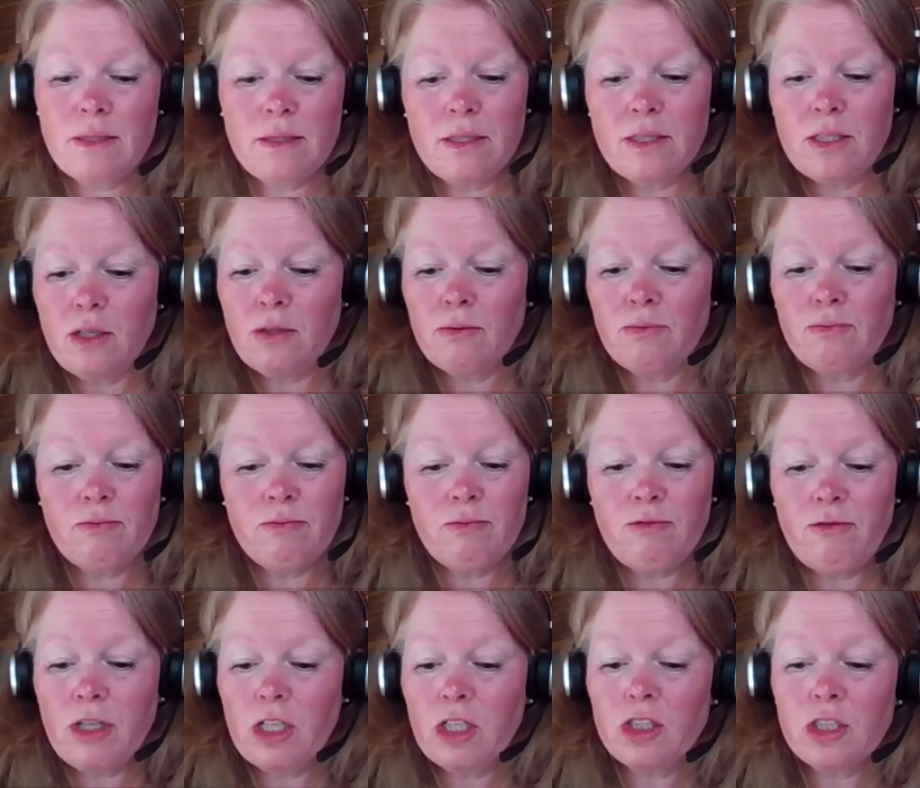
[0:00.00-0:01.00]
don't
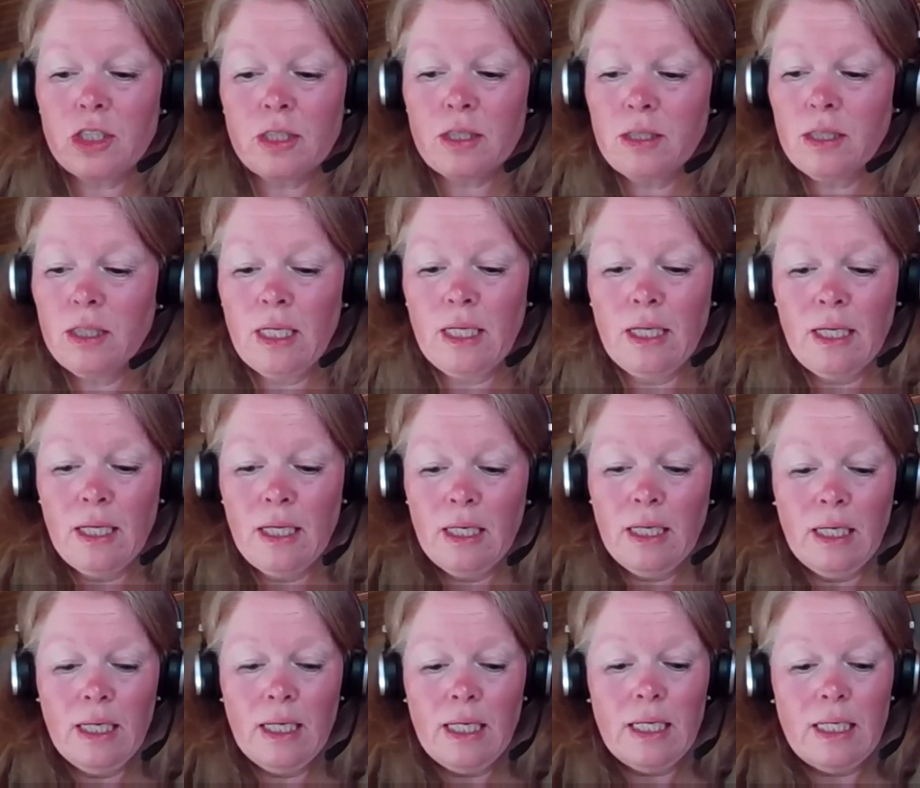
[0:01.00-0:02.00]
function
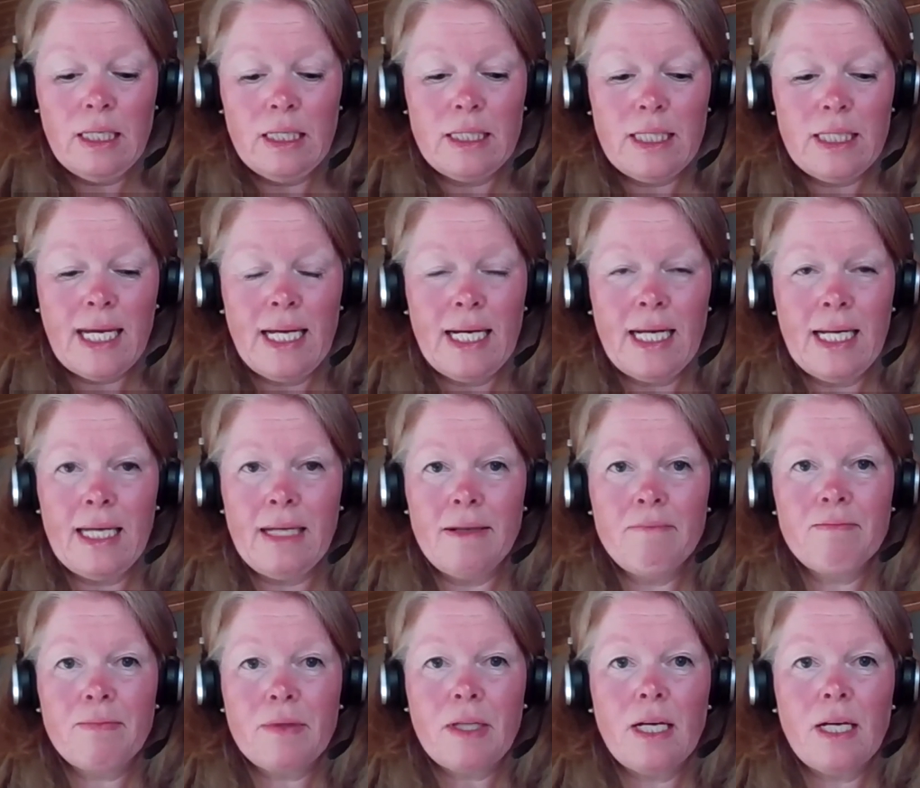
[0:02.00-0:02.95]
in daily